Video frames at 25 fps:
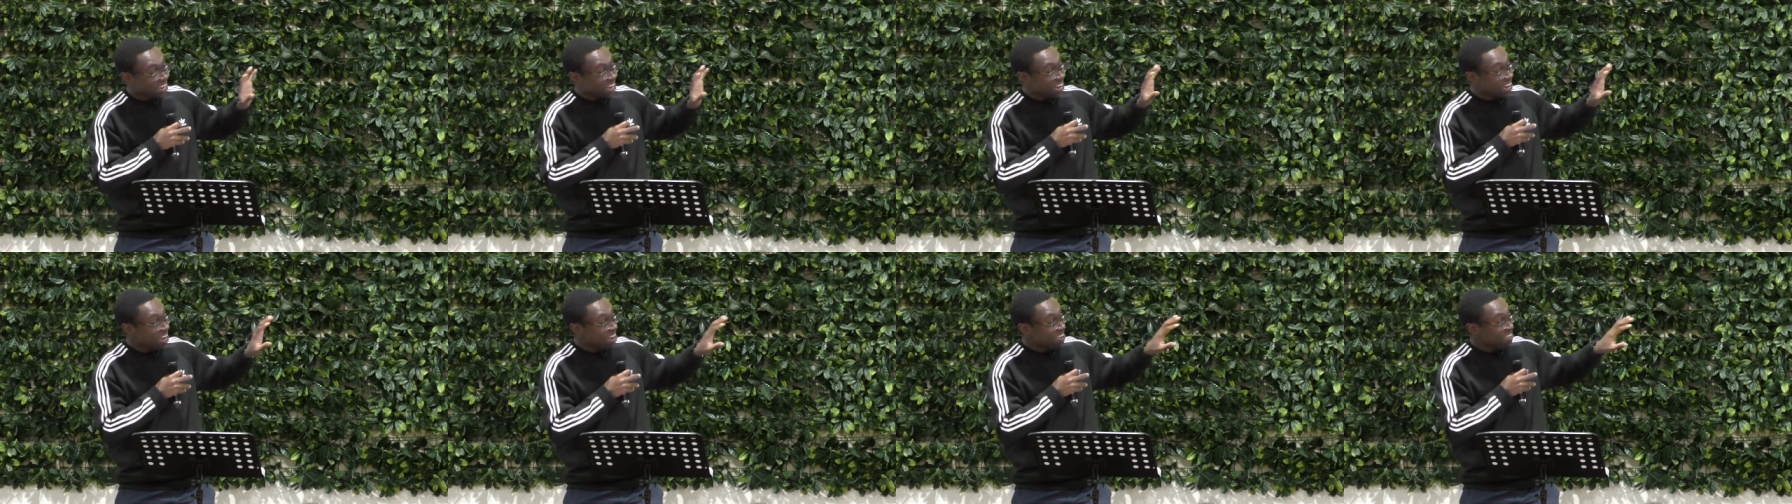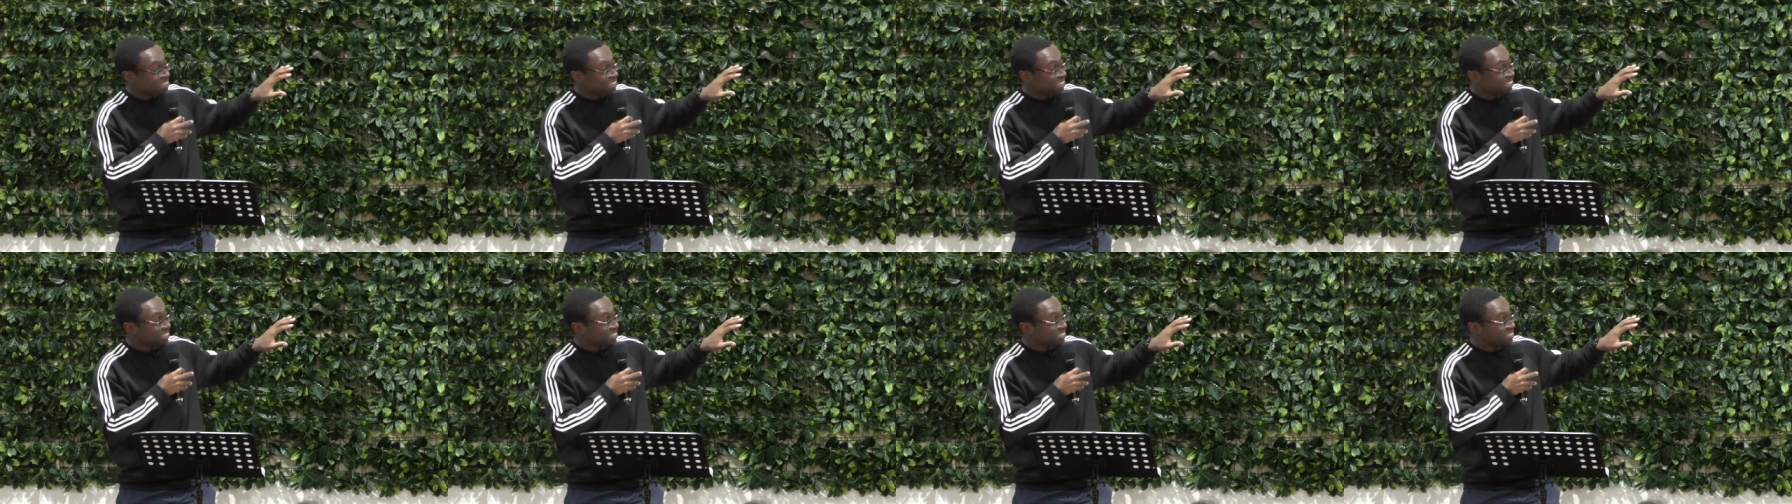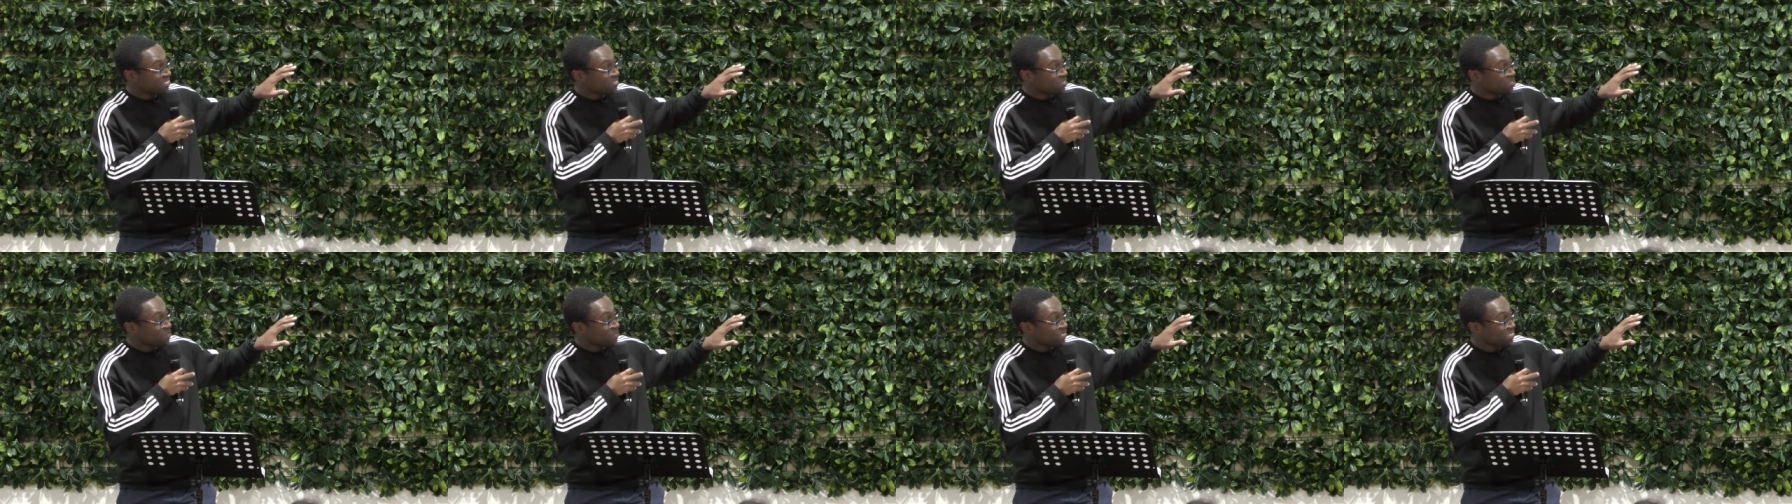I
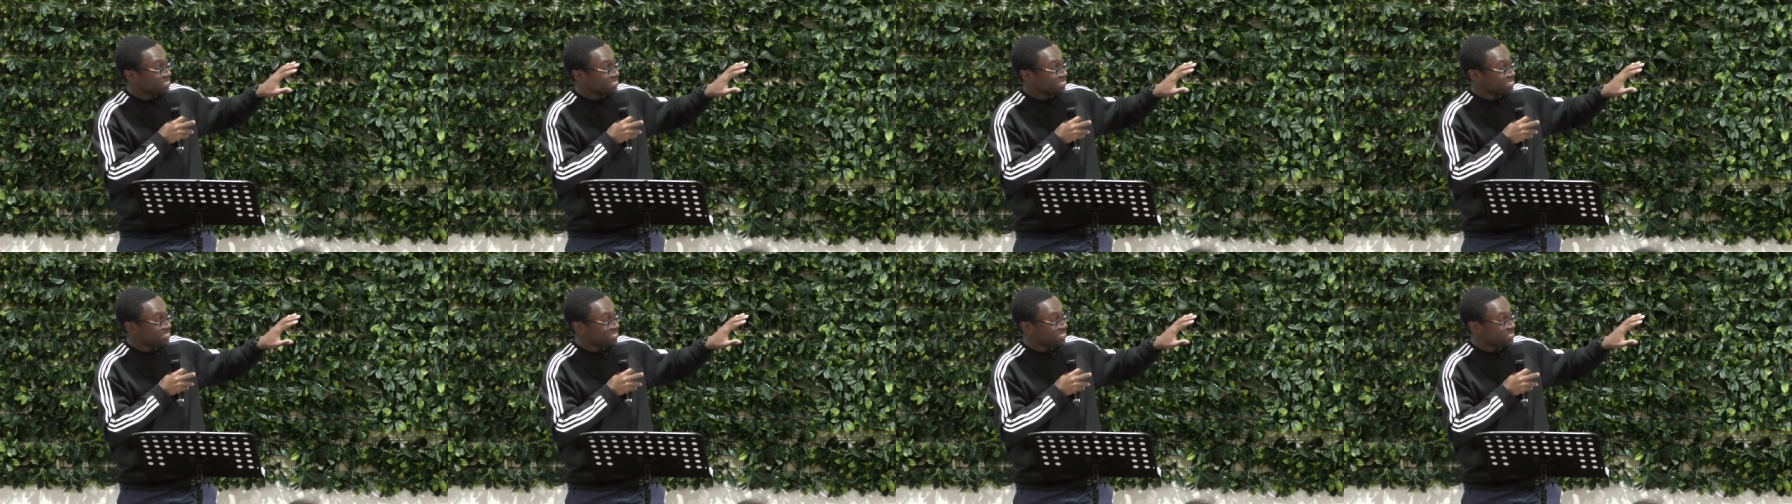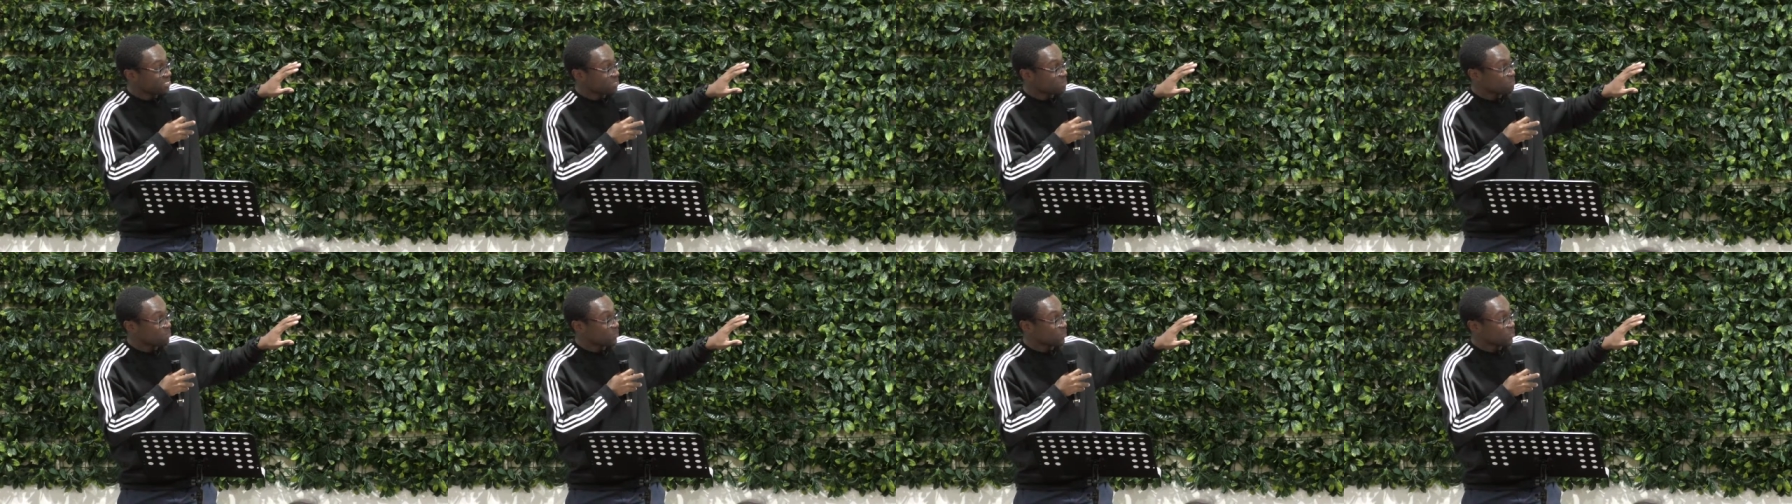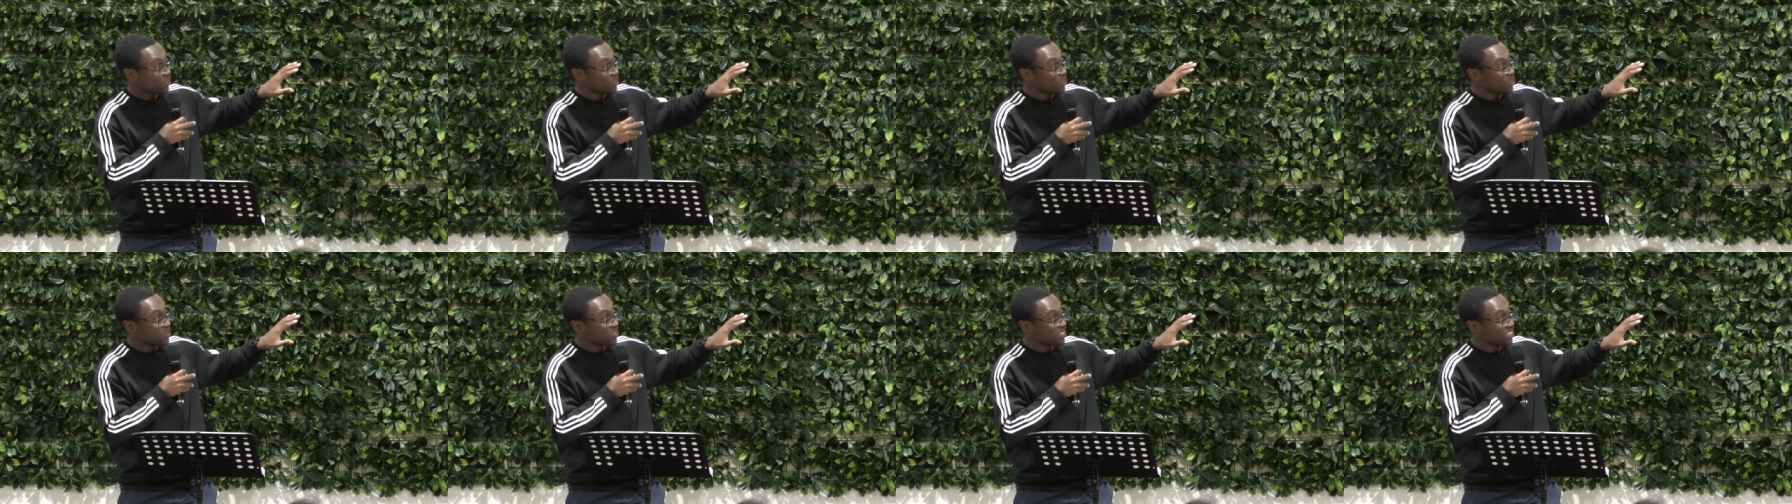reckon almost as
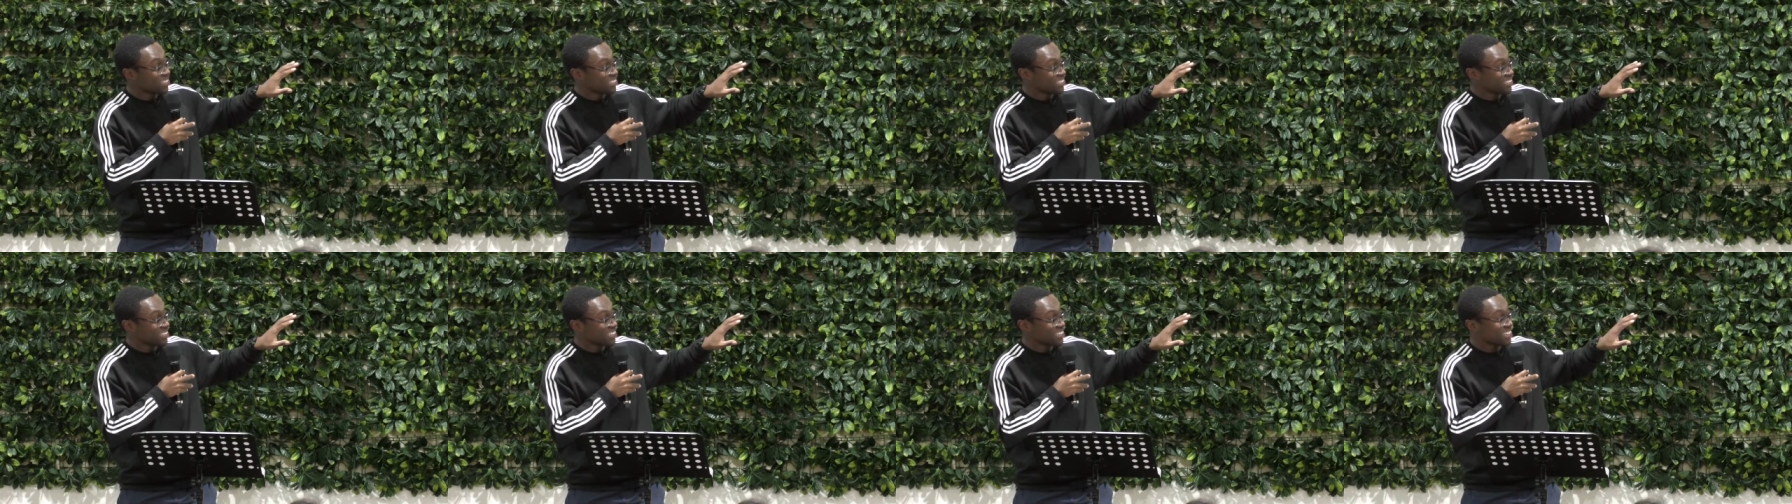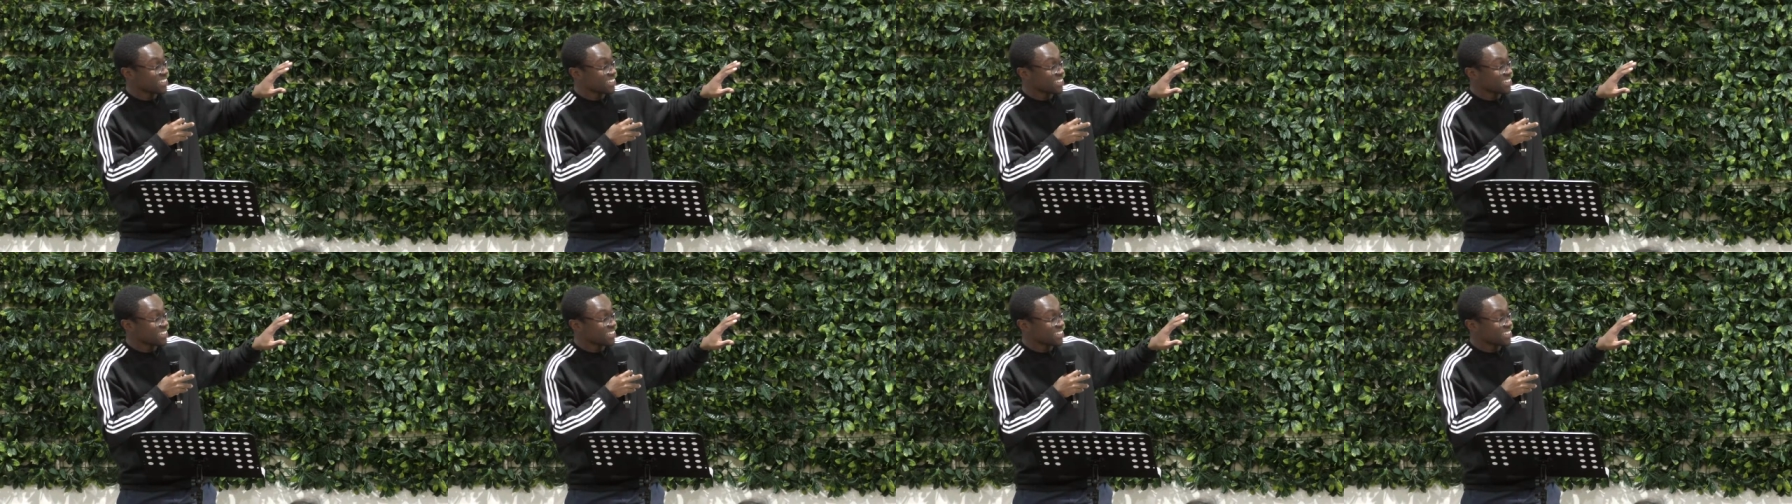blue as